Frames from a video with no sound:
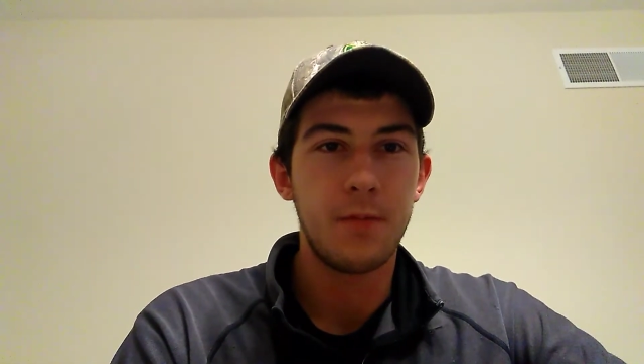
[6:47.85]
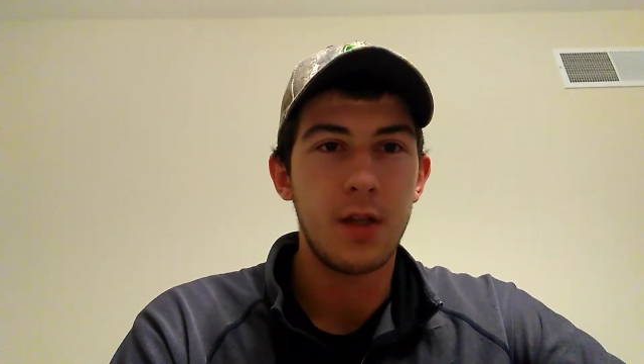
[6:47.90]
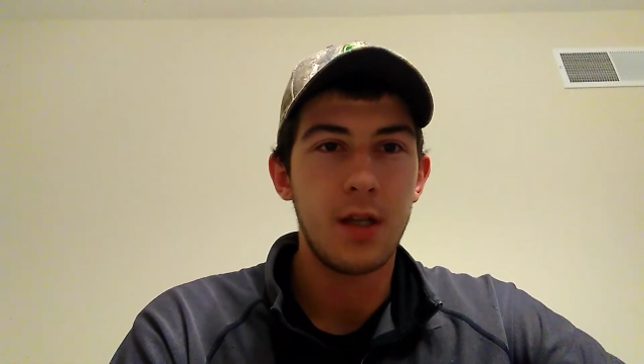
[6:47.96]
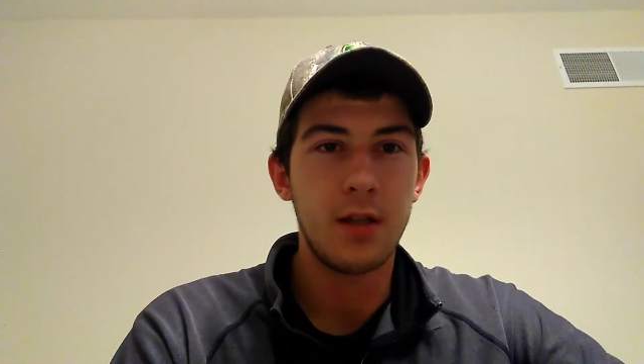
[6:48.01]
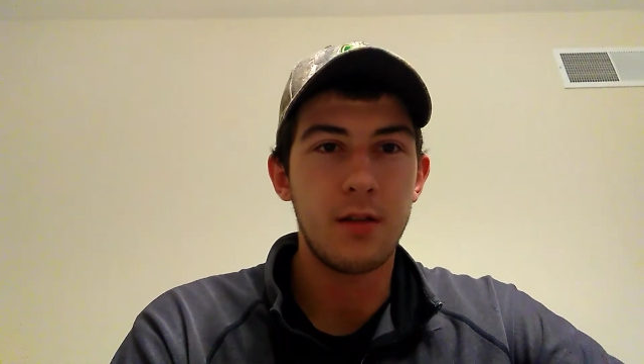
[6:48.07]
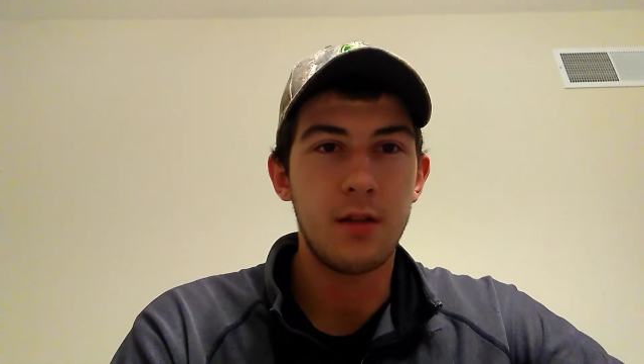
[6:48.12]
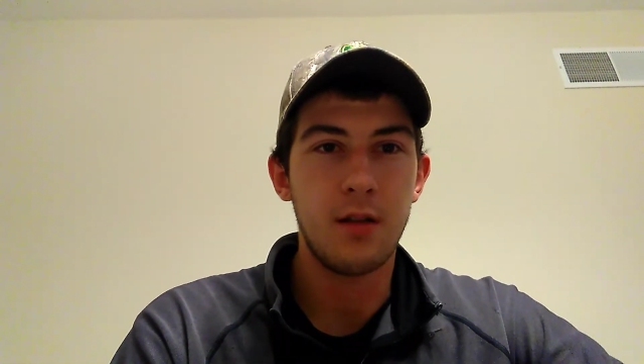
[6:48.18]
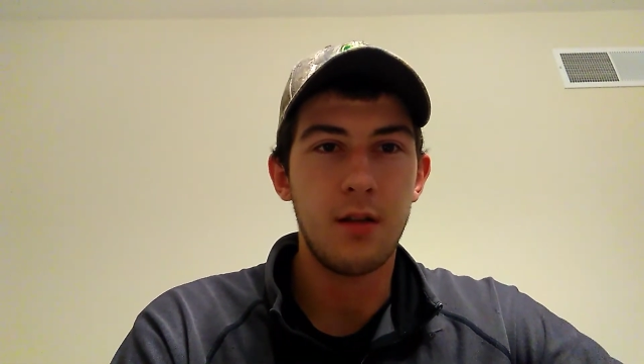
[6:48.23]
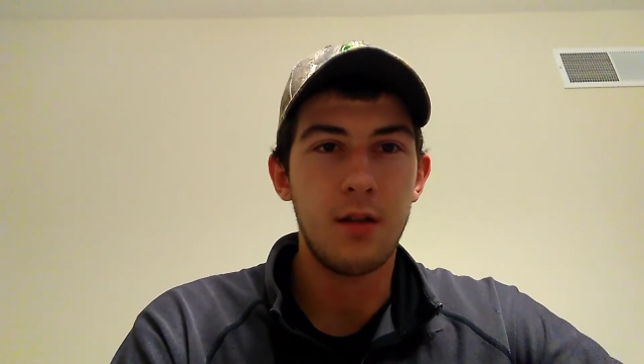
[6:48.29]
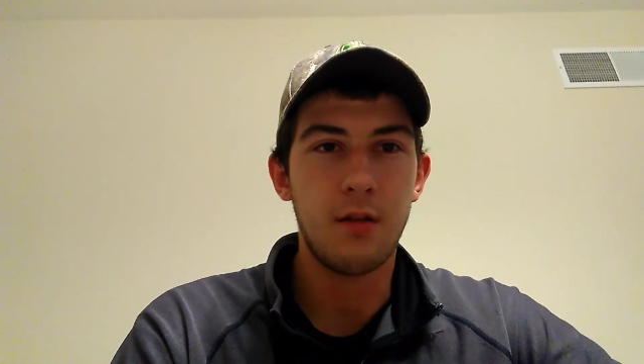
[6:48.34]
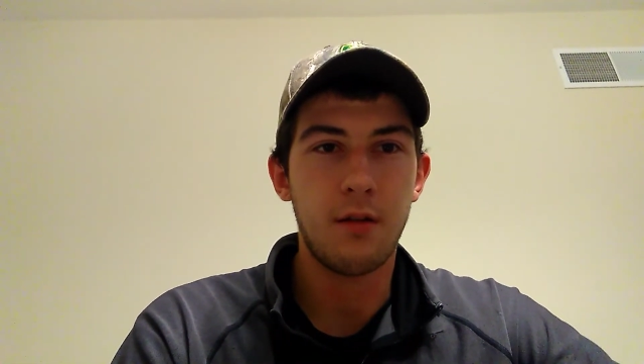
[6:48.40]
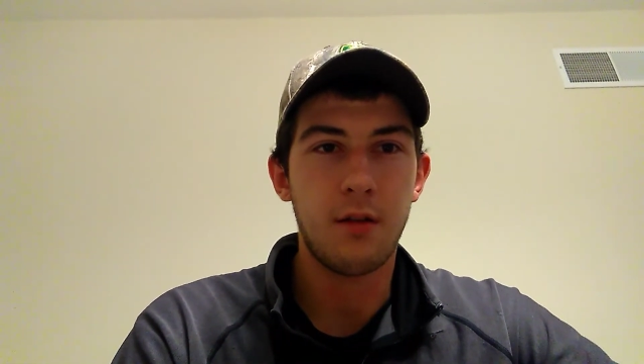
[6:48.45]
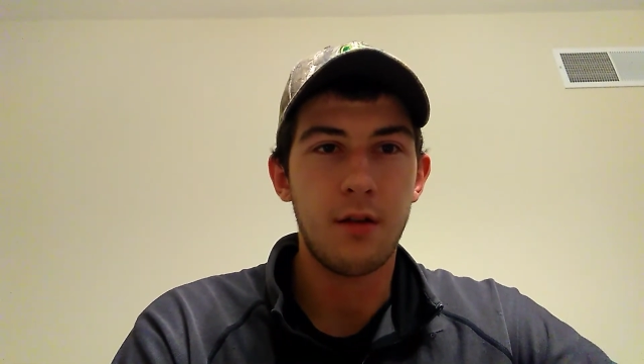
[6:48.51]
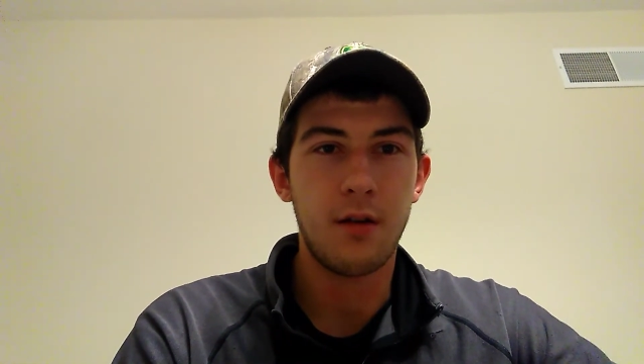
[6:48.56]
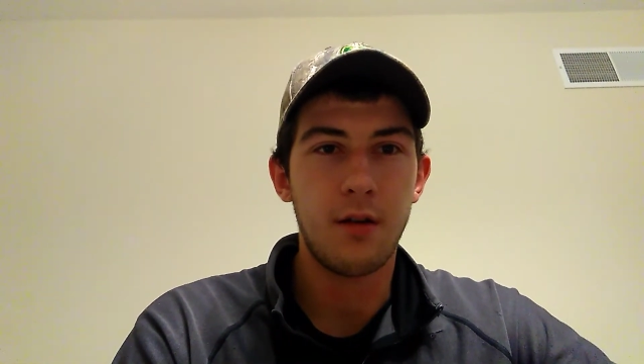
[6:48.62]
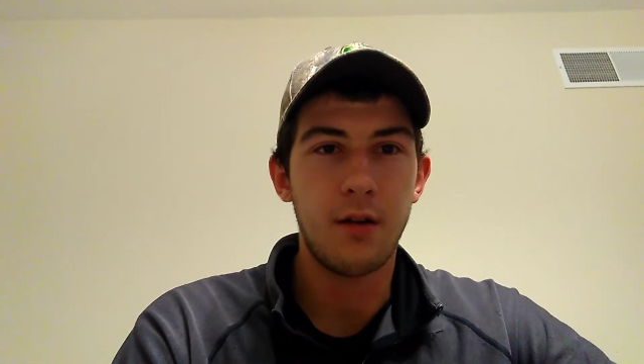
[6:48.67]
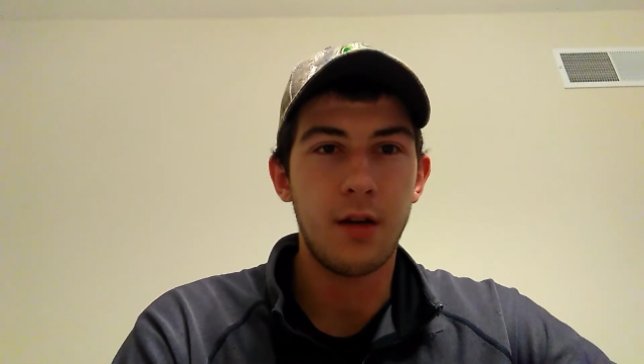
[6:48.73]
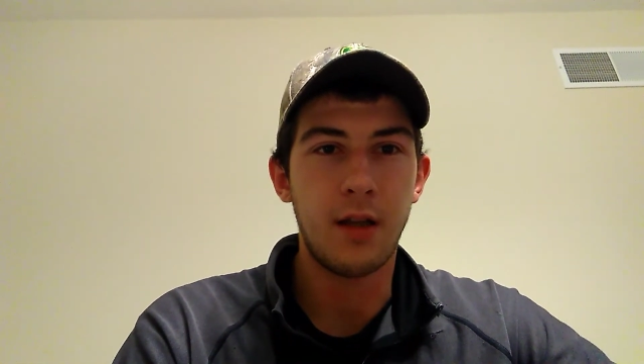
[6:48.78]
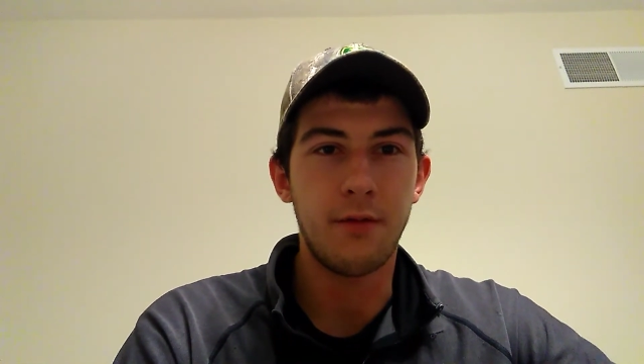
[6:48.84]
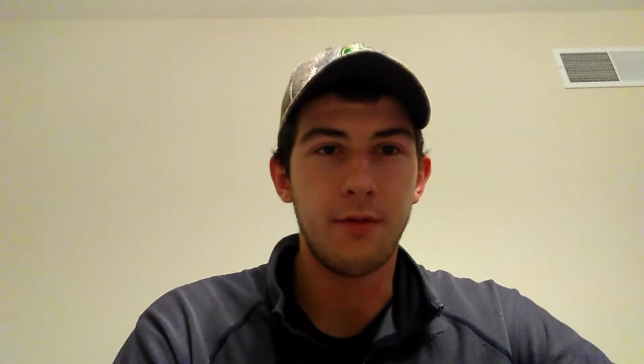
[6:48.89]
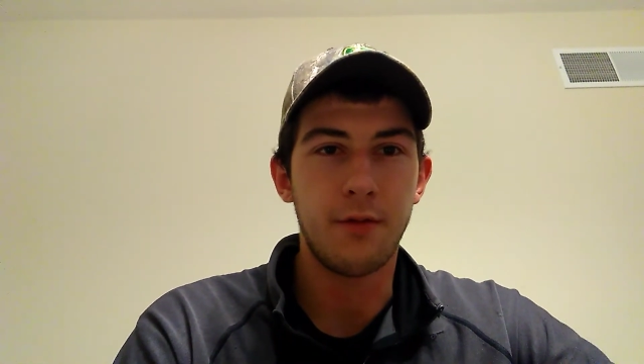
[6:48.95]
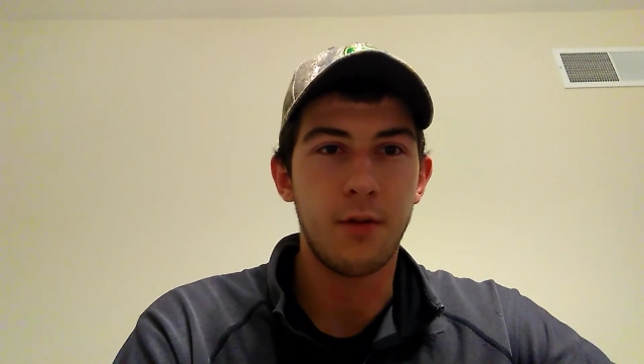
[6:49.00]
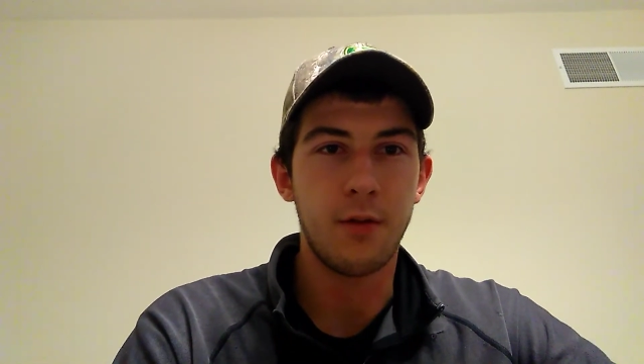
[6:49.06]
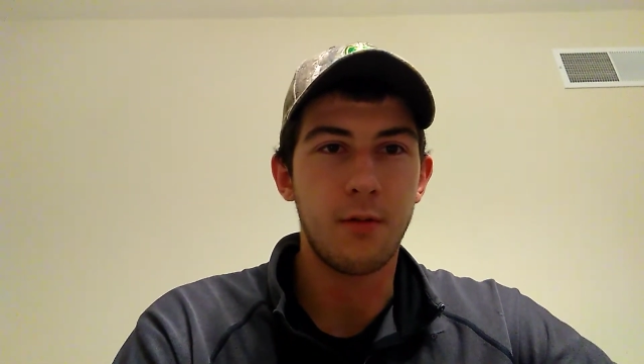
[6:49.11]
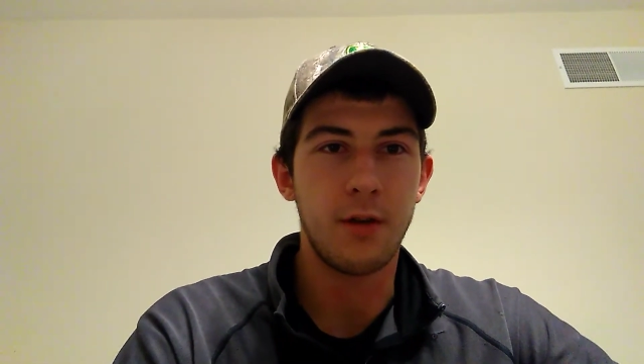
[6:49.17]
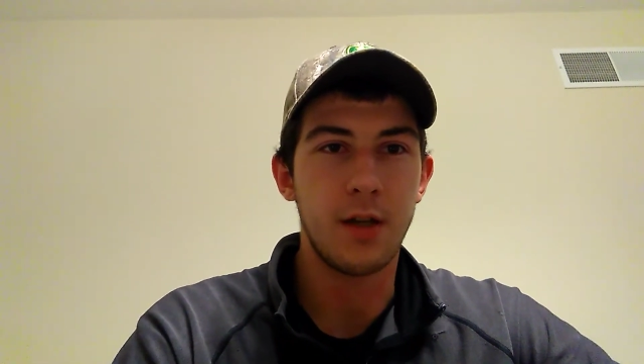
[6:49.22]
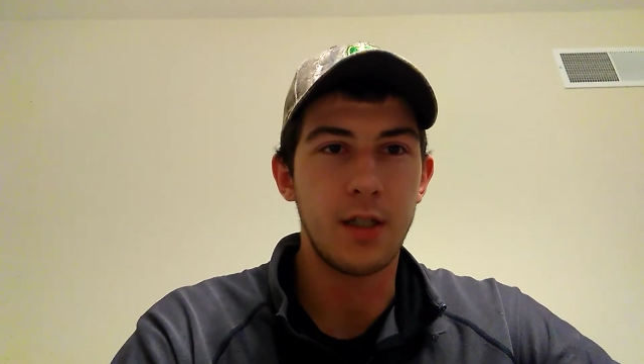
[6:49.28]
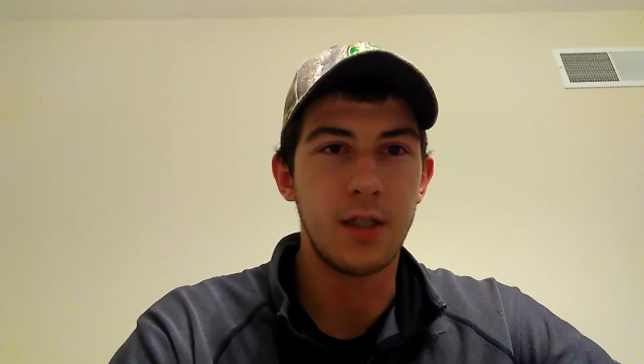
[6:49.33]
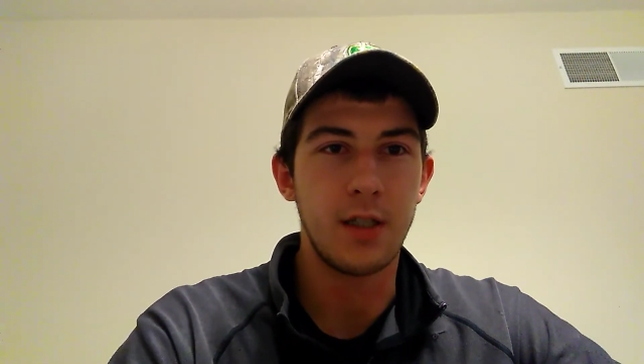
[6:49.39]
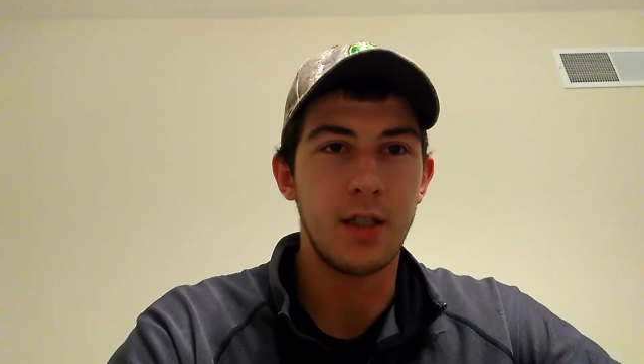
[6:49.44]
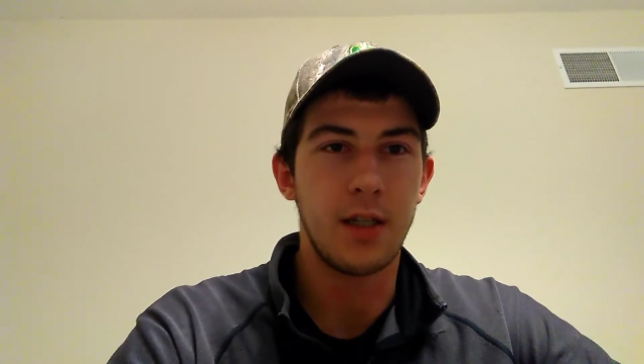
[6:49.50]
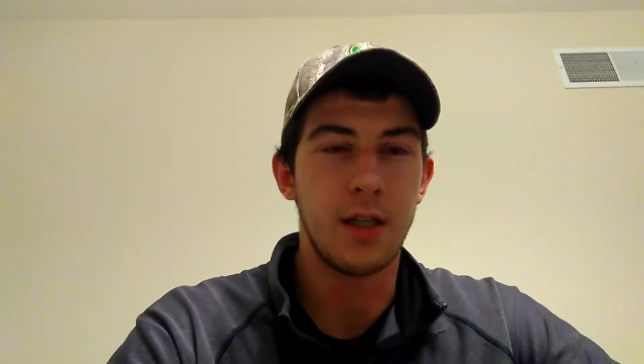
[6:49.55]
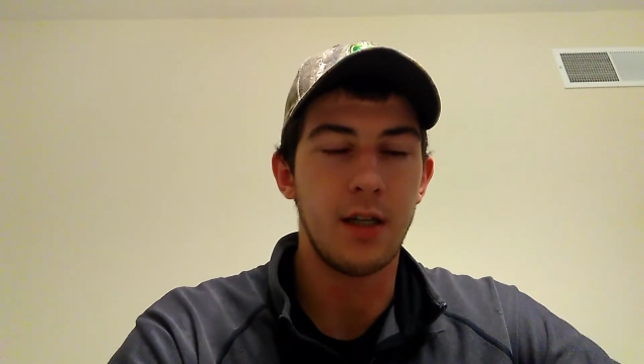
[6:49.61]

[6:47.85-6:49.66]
It's a little 13-foot rigid,